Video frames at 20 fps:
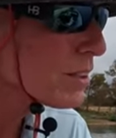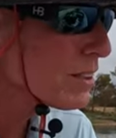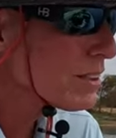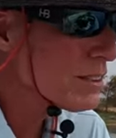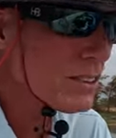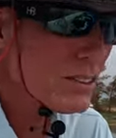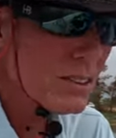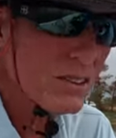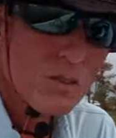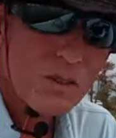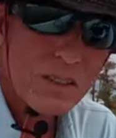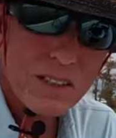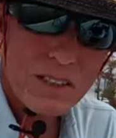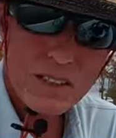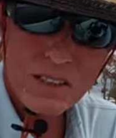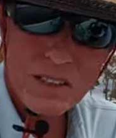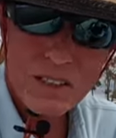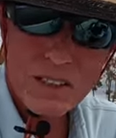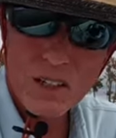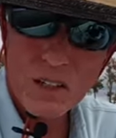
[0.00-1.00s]
Let's go get in
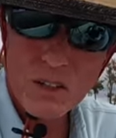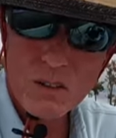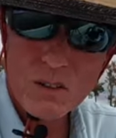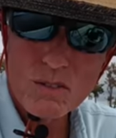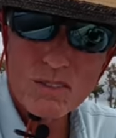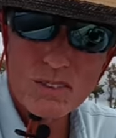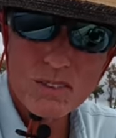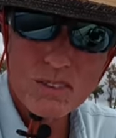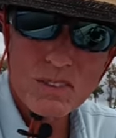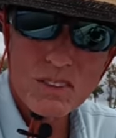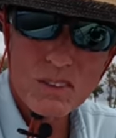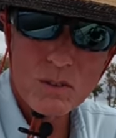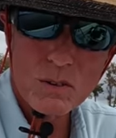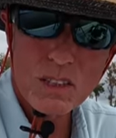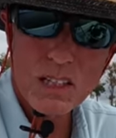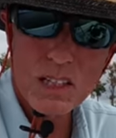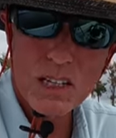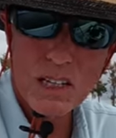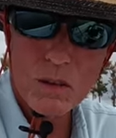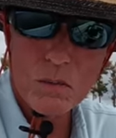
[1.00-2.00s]
the cove and see
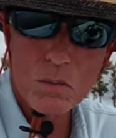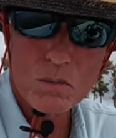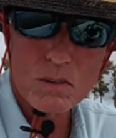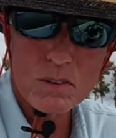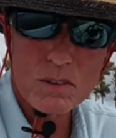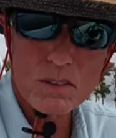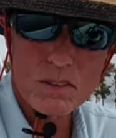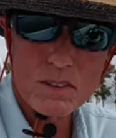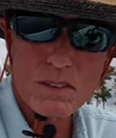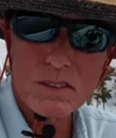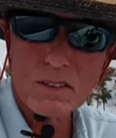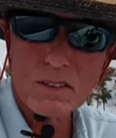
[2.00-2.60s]
what happens.